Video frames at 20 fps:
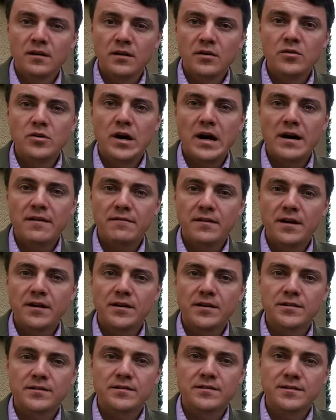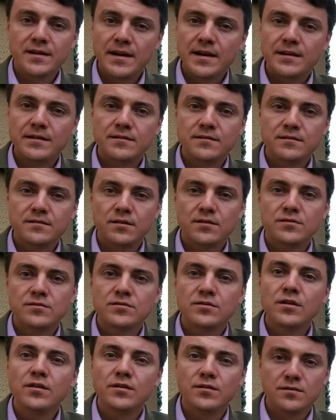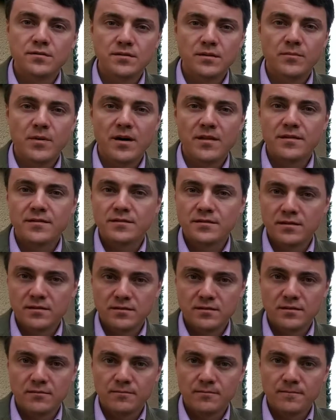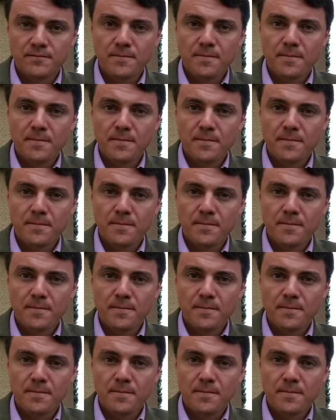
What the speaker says: who have their concerns about the system.